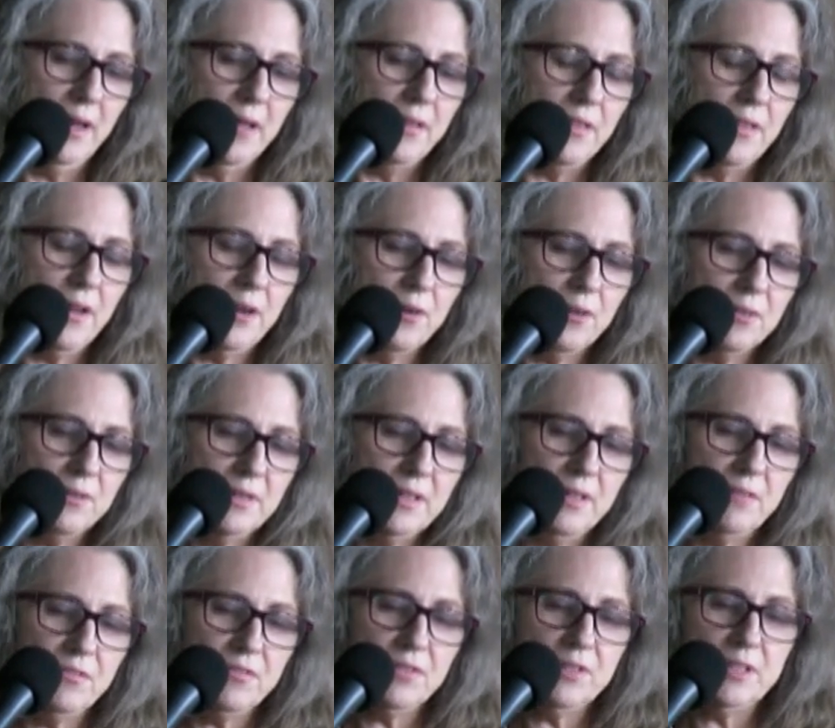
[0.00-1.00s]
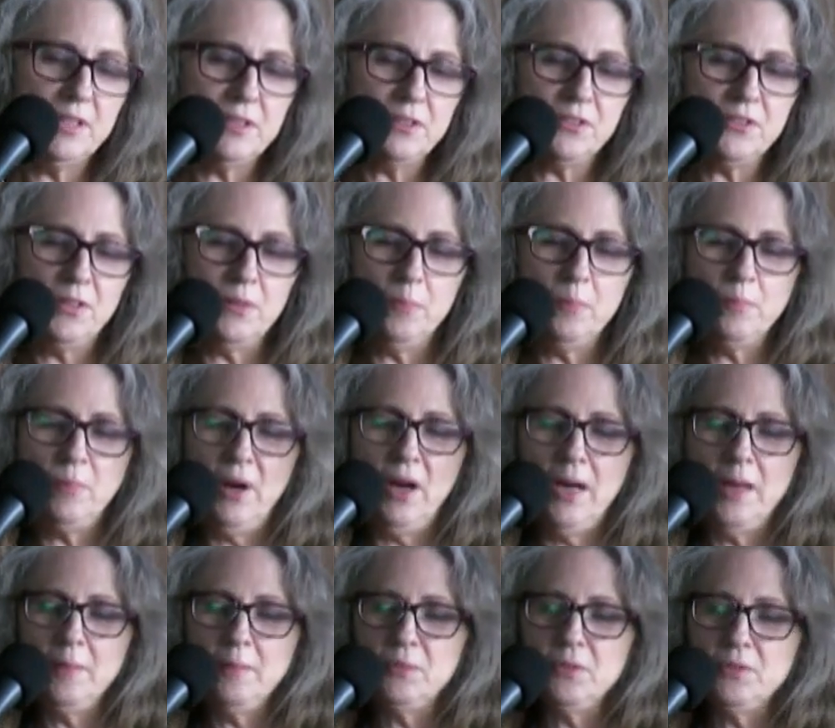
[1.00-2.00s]
their leaflets and
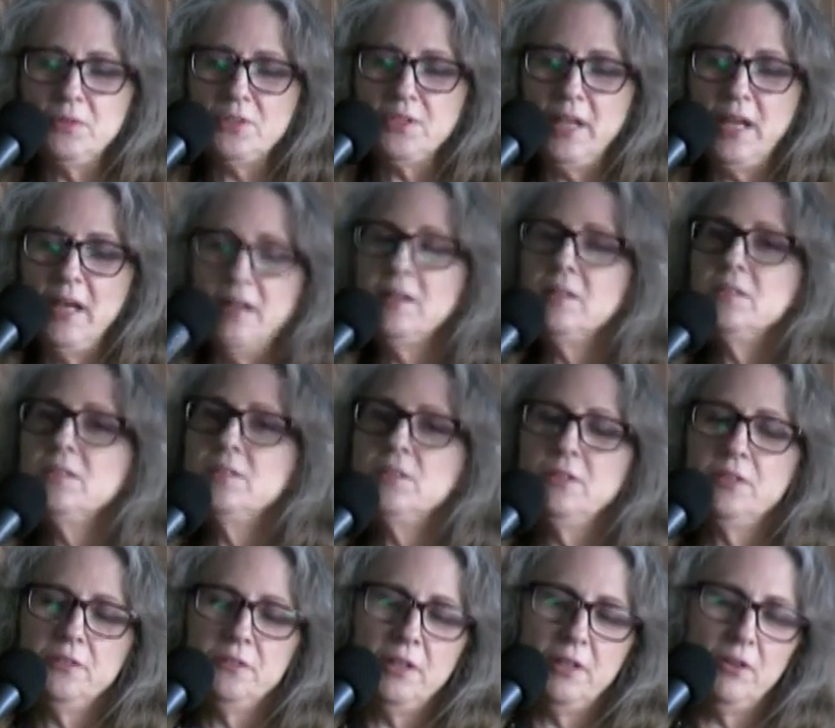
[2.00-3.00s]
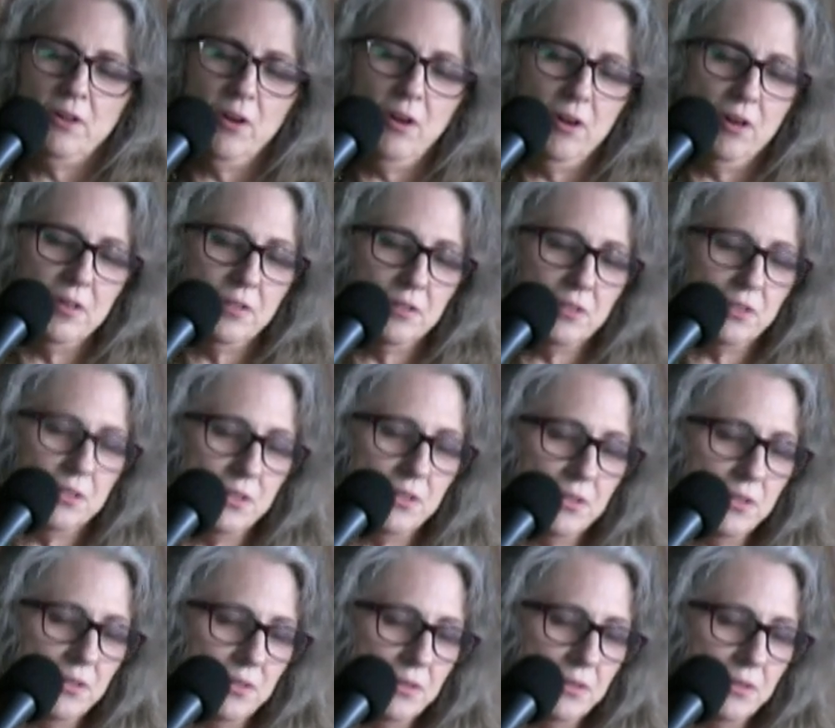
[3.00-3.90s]
Bibles held to their hearts.